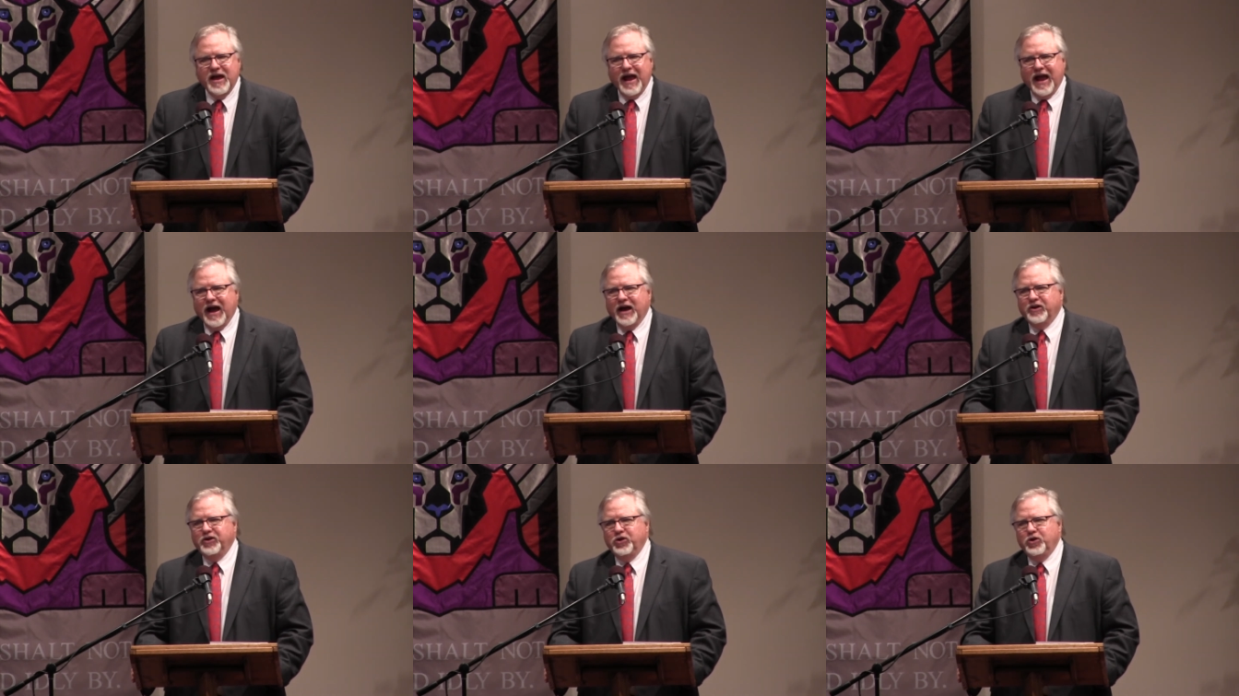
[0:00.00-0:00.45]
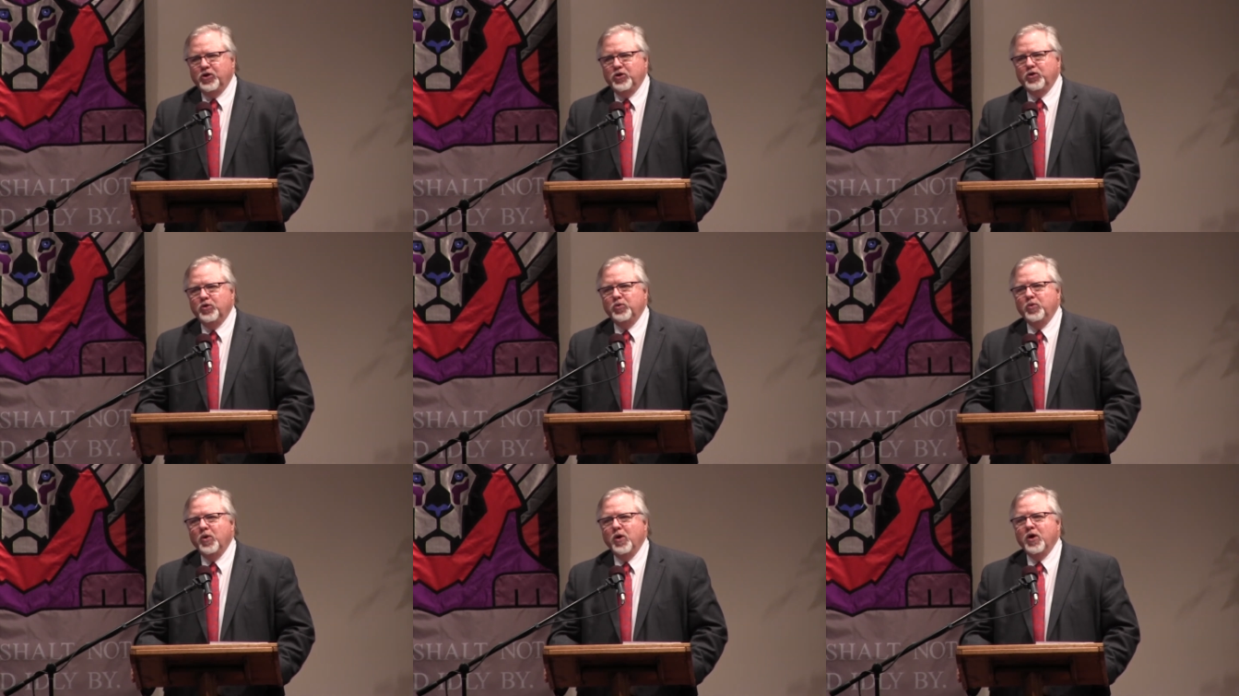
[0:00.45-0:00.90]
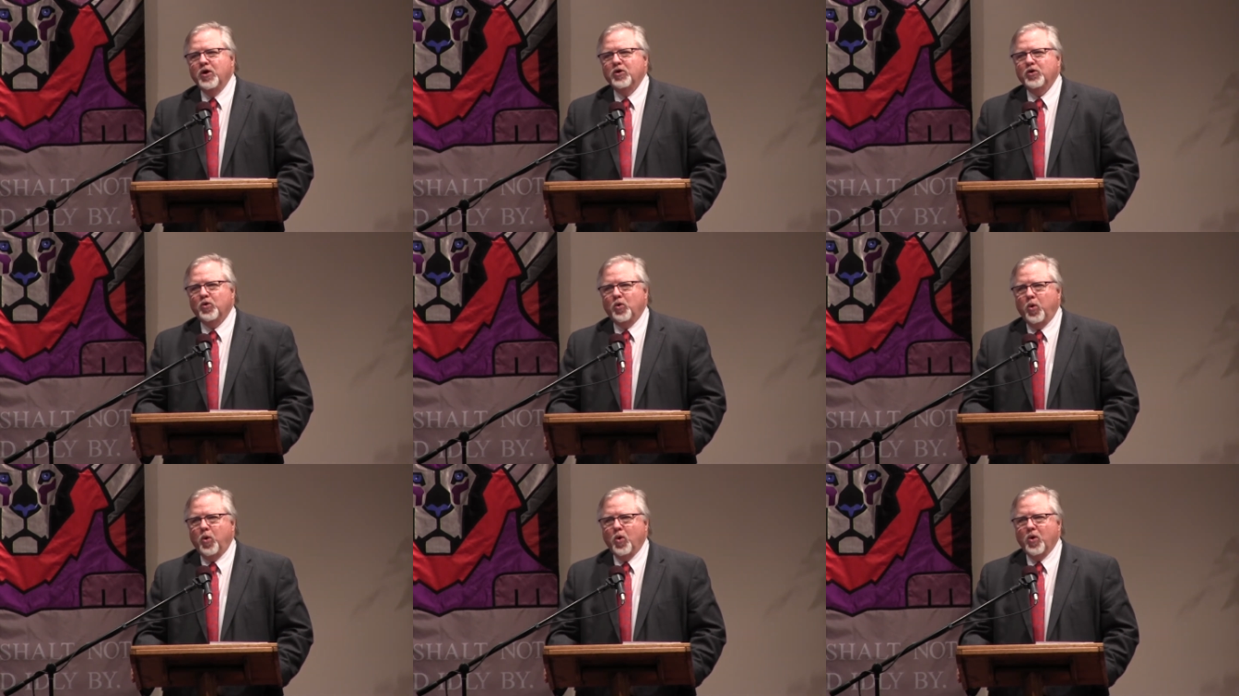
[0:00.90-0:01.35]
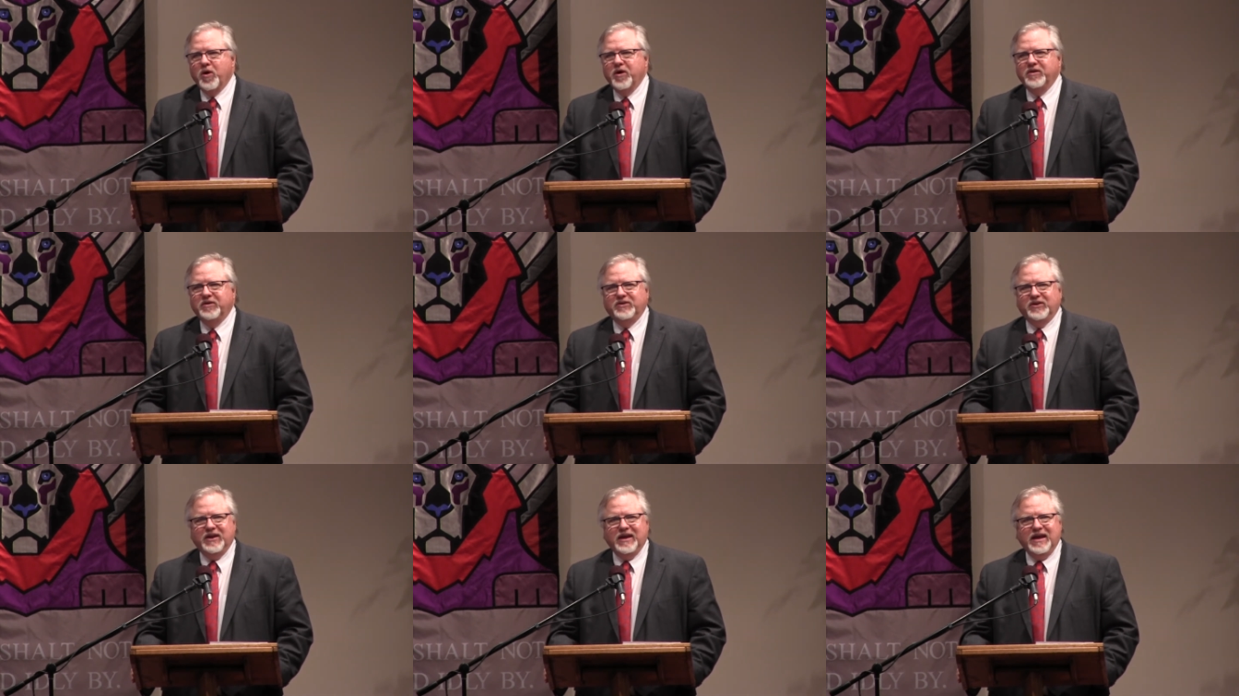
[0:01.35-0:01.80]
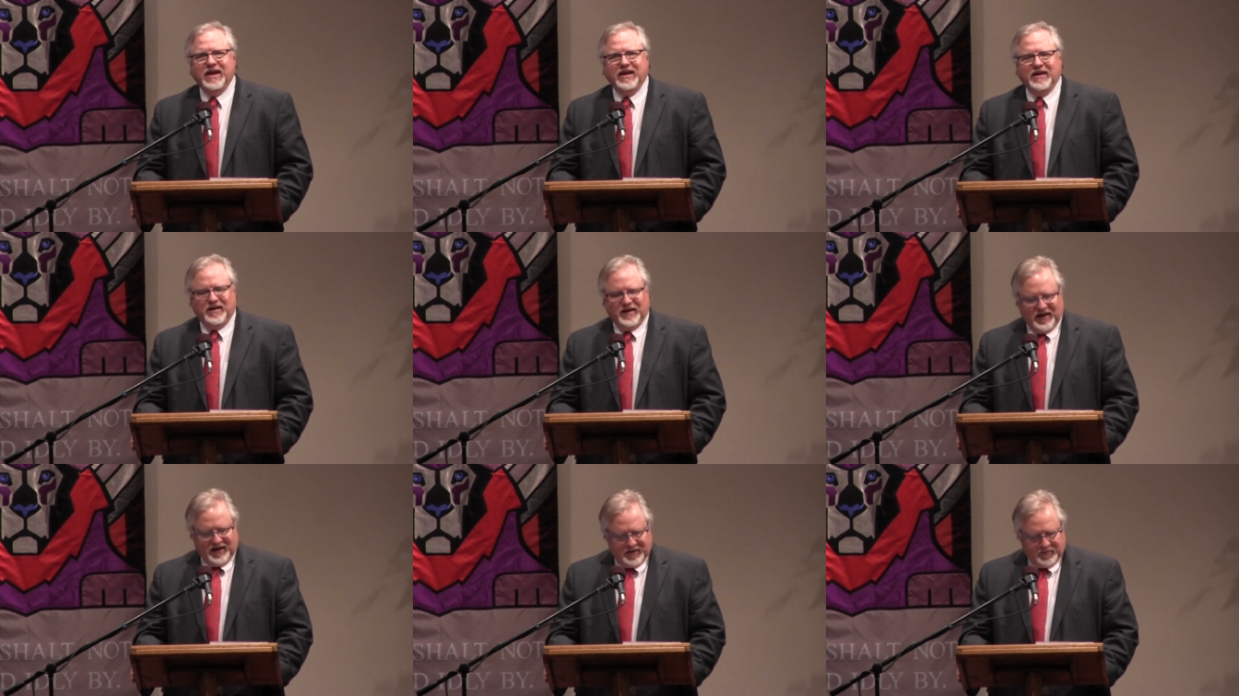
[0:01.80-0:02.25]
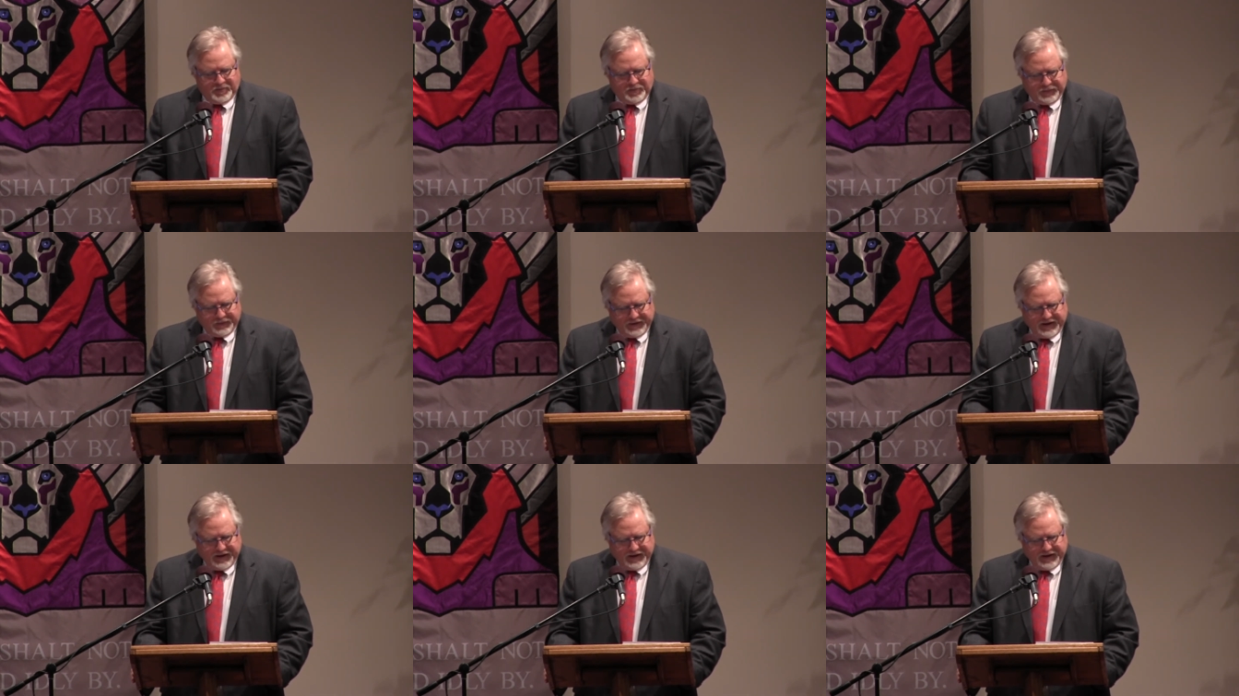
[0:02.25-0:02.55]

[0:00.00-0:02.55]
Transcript: How do you quarantine in